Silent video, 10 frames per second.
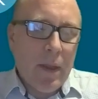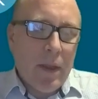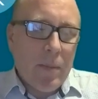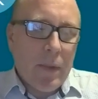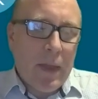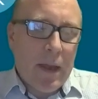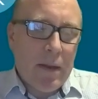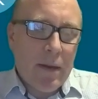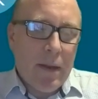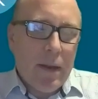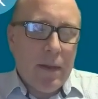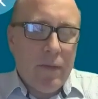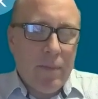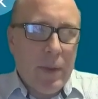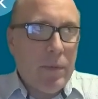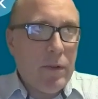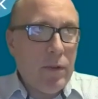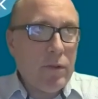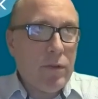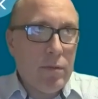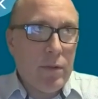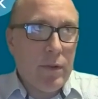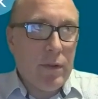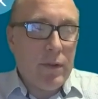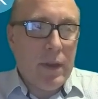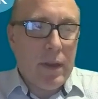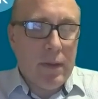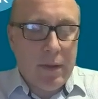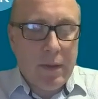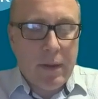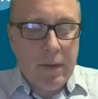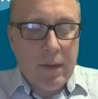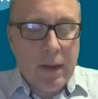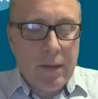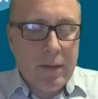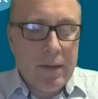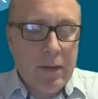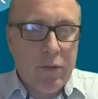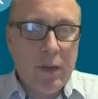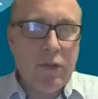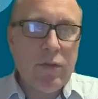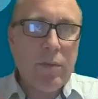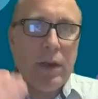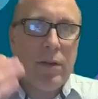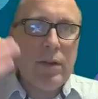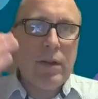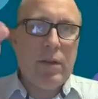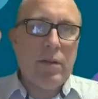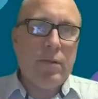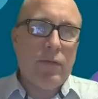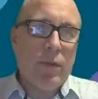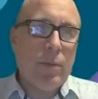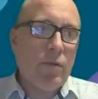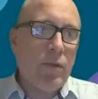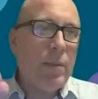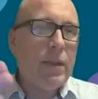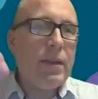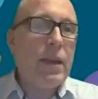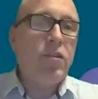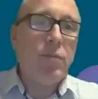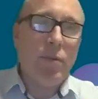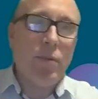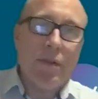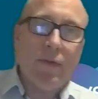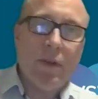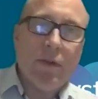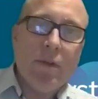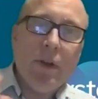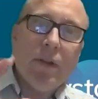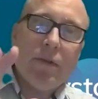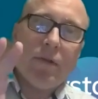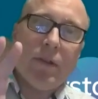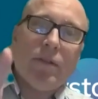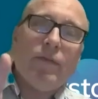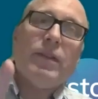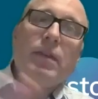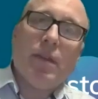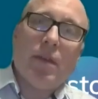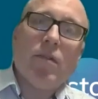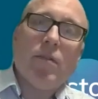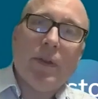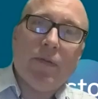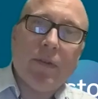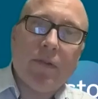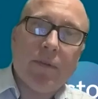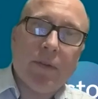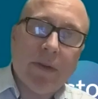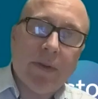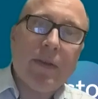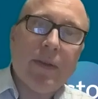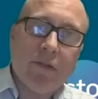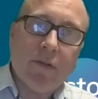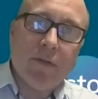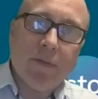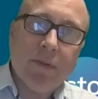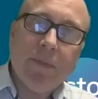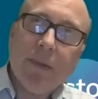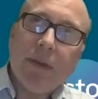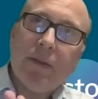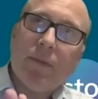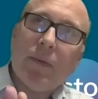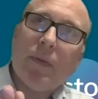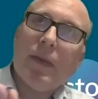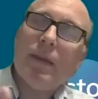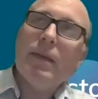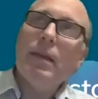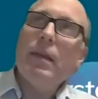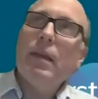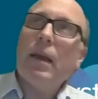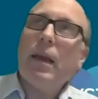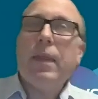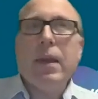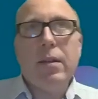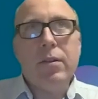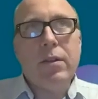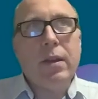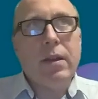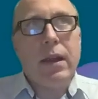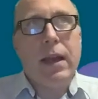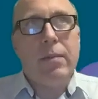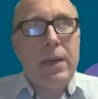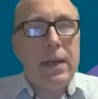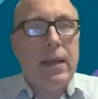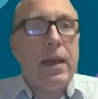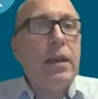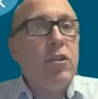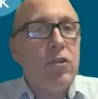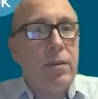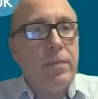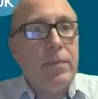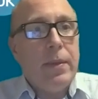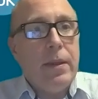But then if people have looked at all of those things, I think that that's a situation where looking at from a rehabilitation point of view, so does physiotherapy, for example, have anything to offer is one thing. And then looking at medication.